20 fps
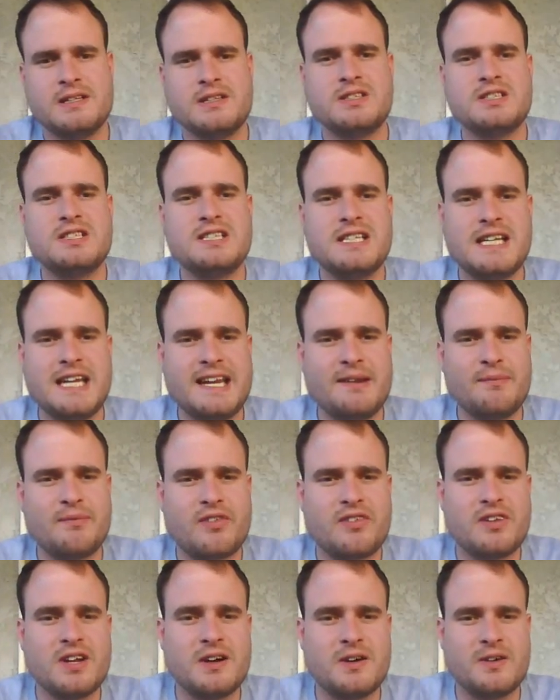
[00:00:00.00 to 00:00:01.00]
steam
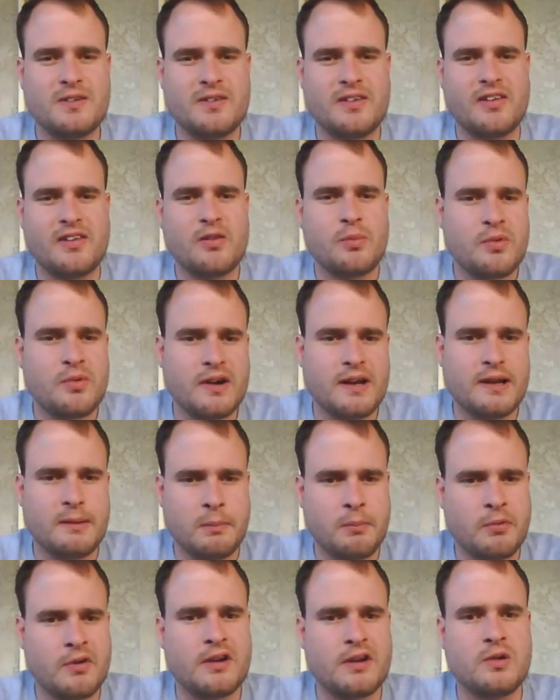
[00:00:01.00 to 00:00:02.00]
stones is pretty
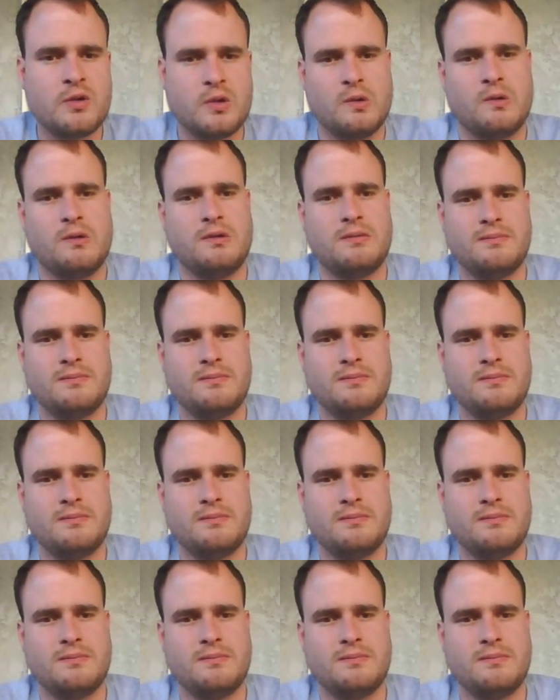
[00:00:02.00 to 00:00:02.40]
pretty cool.